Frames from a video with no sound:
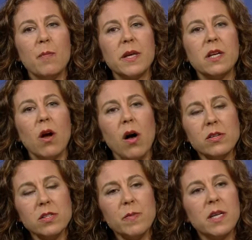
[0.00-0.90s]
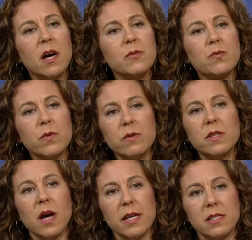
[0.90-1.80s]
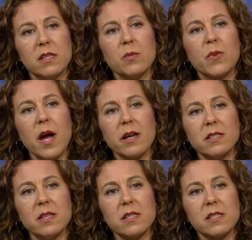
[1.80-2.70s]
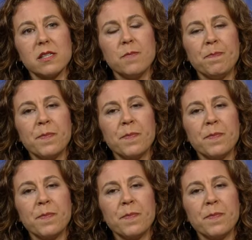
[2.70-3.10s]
But it also becomes routinized in the practice.